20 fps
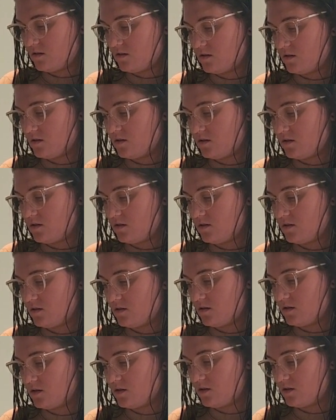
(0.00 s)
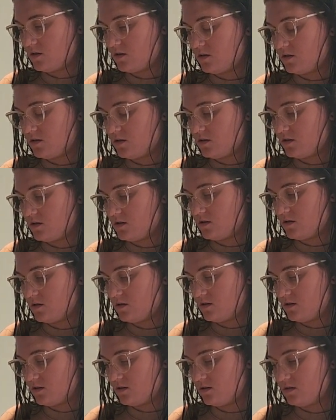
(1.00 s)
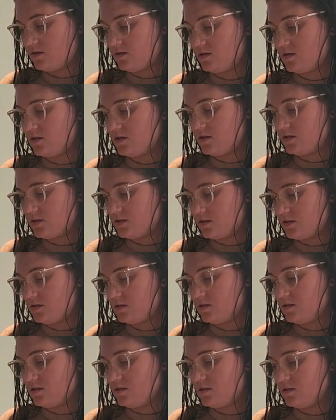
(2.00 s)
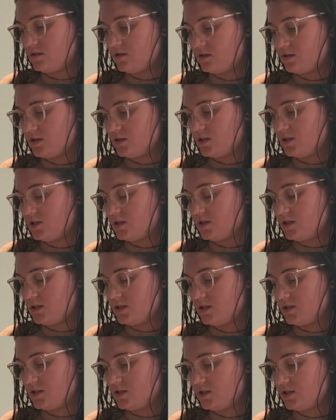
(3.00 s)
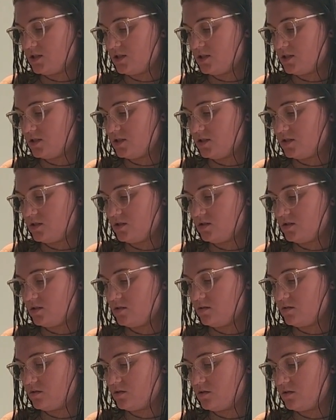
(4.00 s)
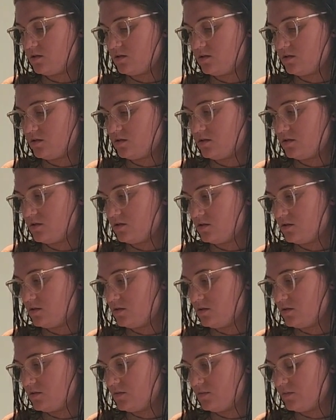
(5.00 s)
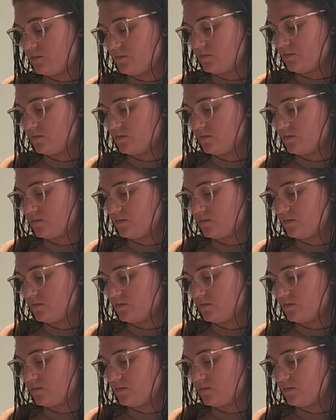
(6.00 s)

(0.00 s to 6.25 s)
Nobody speaks.